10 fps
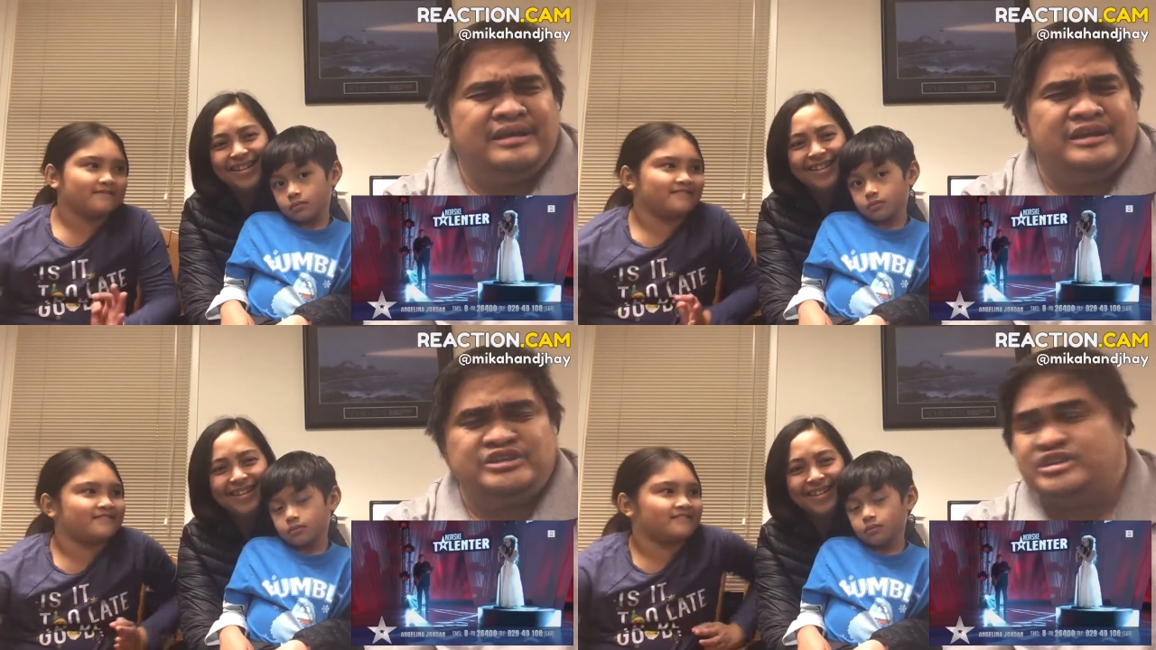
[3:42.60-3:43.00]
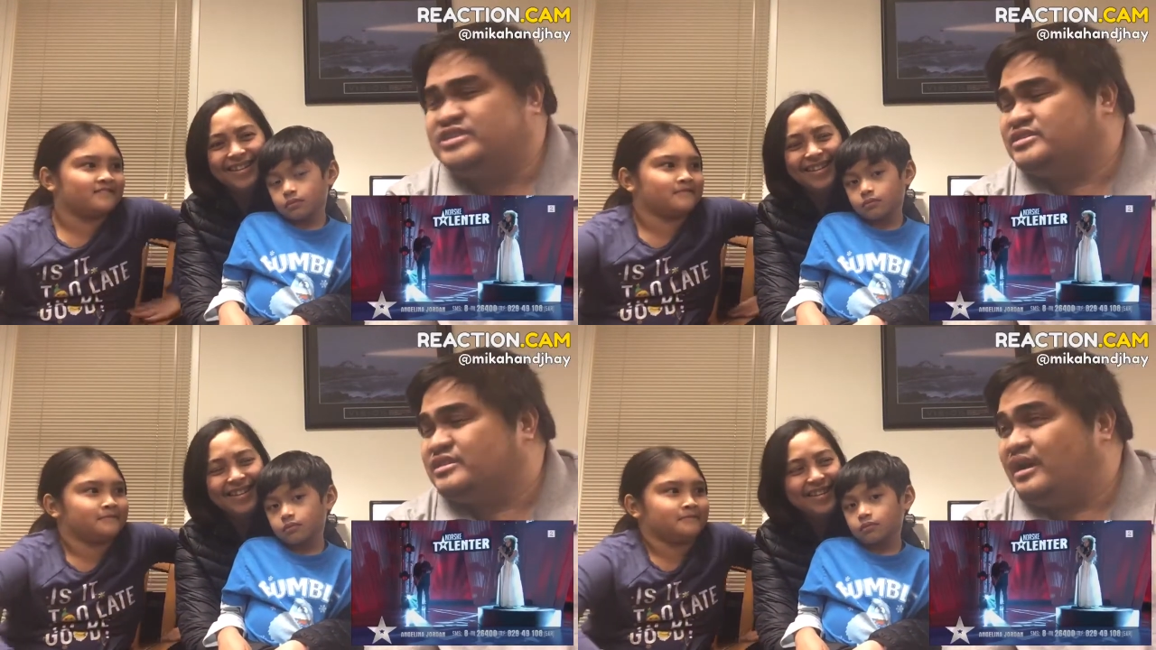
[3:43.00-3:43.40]
Speaker 1: she's
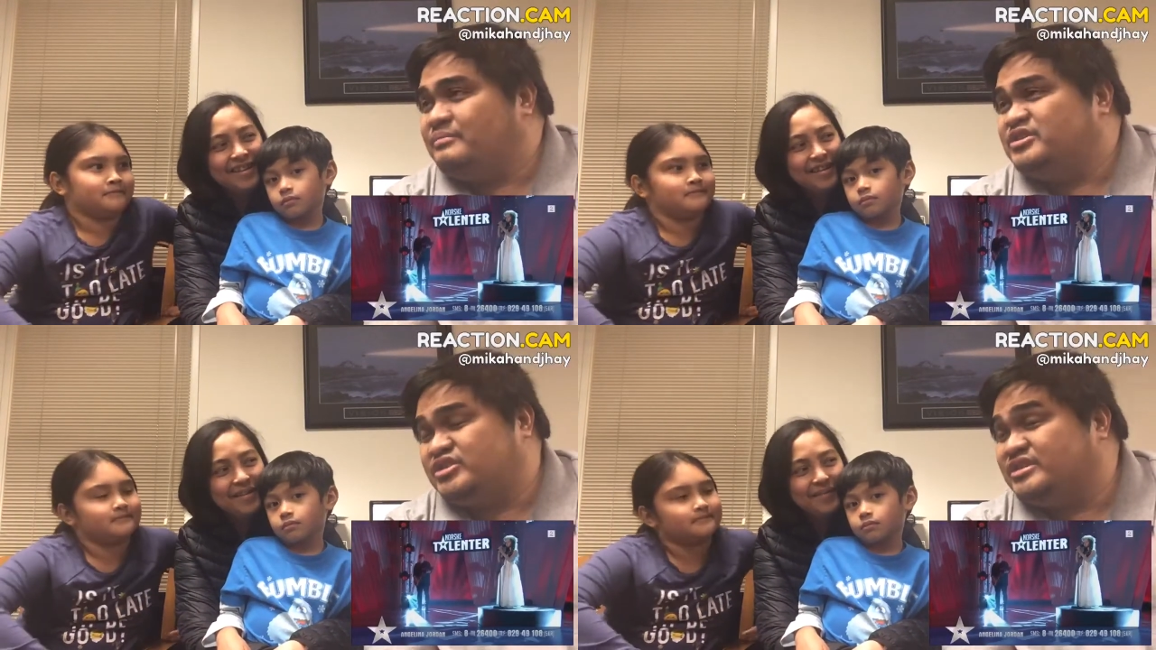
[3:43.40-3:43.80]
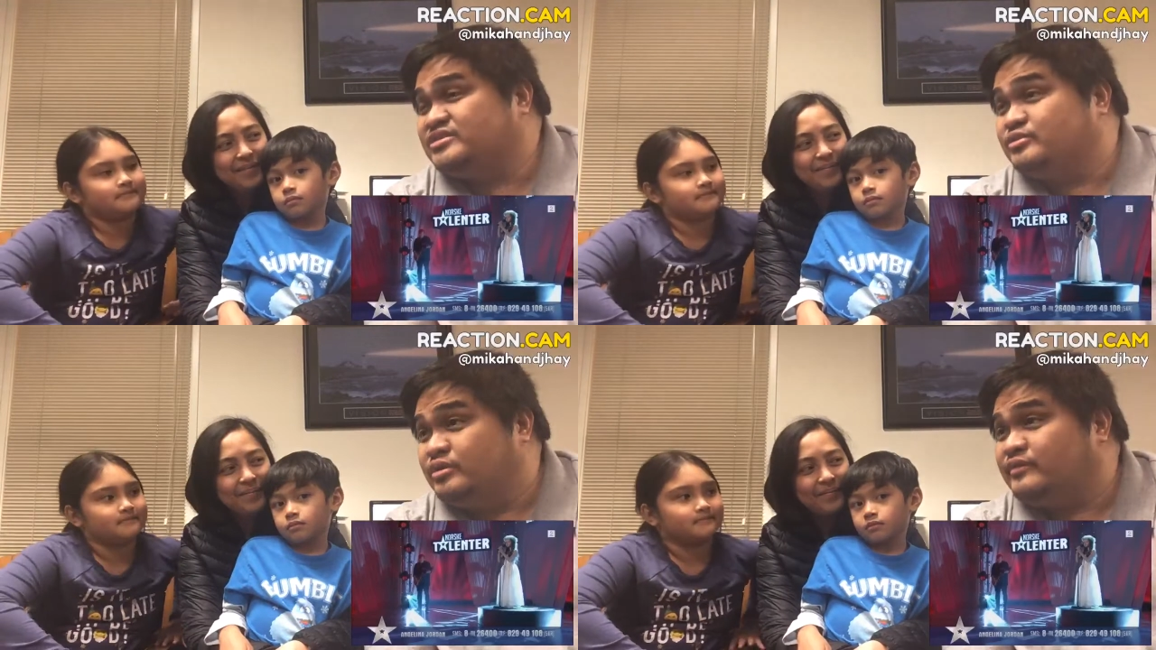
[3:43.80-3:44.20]
I mean she's
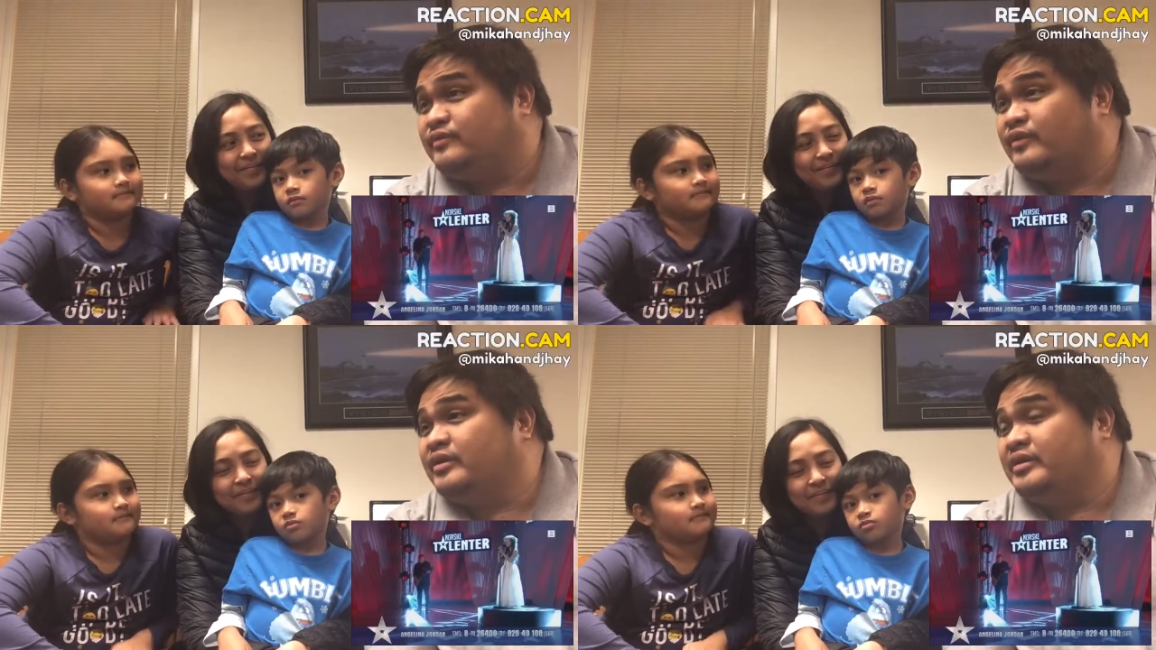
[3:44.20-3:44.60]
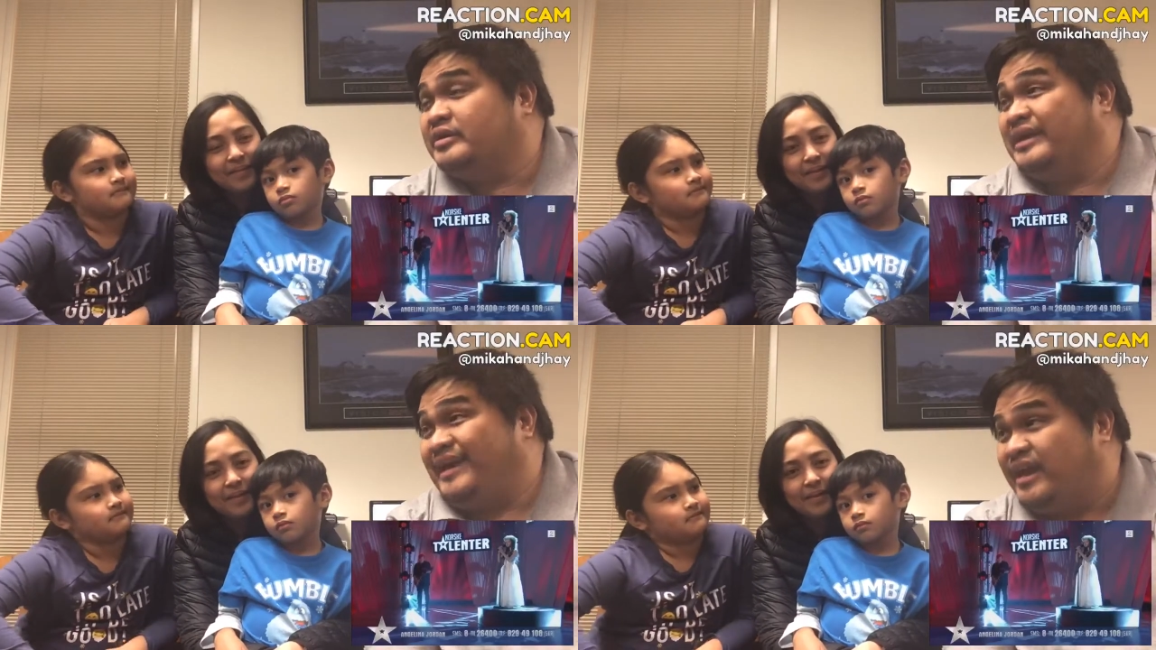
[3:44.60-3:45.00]
good for her
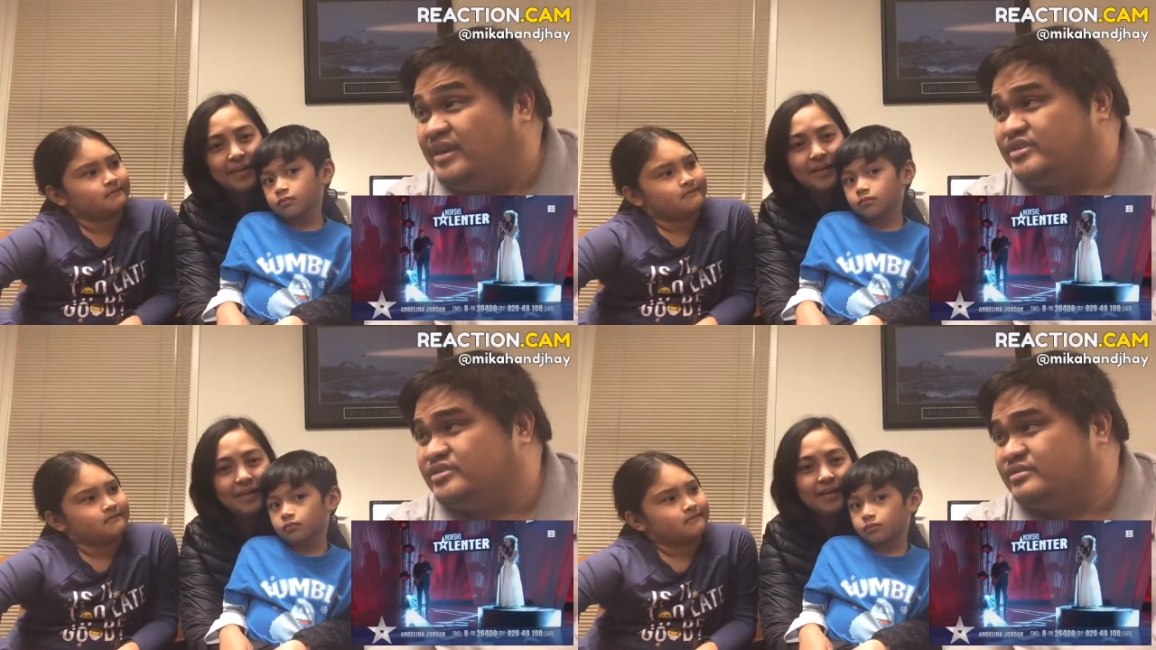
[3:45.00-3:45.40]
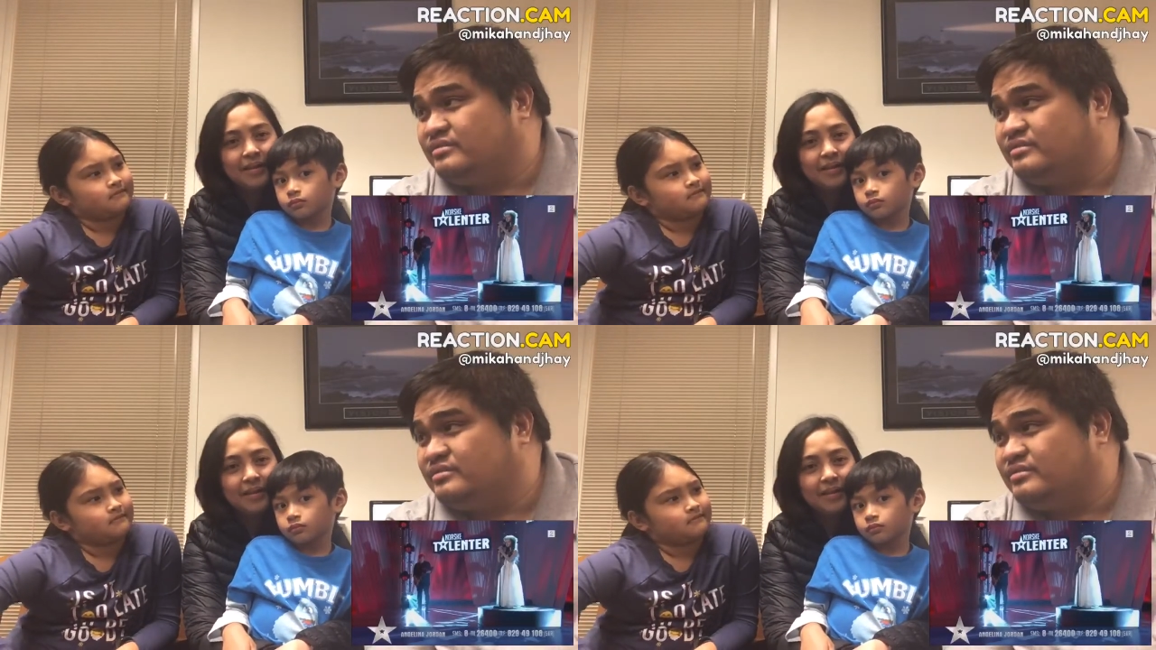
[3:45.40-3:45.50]
age.